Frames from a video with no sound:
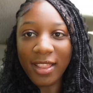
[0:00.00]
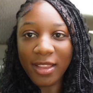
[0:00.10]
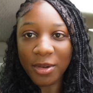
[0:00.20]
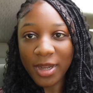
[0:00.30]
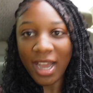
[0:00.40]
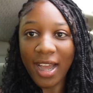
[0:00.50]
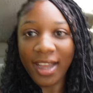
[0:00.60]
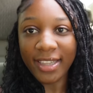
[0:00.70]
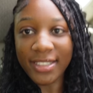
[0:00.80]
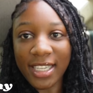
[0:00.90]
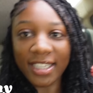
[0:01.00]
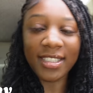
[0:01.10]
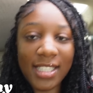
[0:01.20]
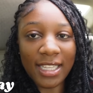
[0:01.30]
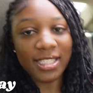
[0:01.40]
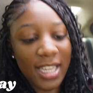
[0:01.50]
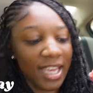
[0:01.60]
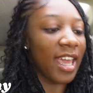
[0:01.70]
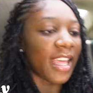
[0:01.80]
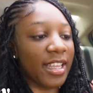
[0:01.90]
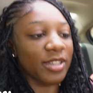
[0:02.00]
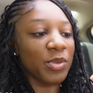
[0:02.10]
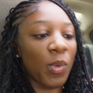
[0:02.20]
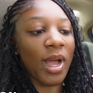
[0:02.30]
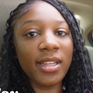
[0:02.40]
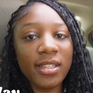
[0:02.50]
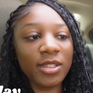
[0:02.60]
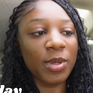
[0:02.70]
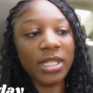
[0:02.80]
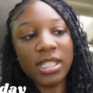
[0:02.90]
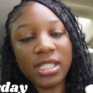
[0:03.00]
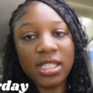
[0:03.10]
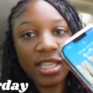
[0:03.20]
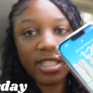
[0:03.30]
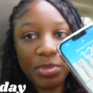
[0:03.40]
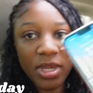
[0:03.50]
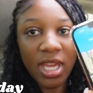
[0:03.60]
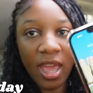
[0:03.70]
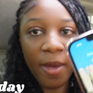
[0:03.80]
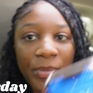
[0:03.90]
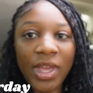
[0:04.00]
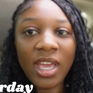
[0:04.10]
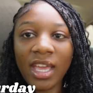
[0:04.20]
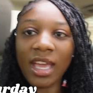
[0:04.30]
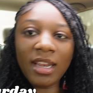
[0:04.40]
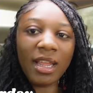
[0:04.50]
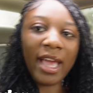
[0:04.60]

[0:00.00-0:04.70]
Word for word: hello guys it's saturday and it's 1 26 p.m and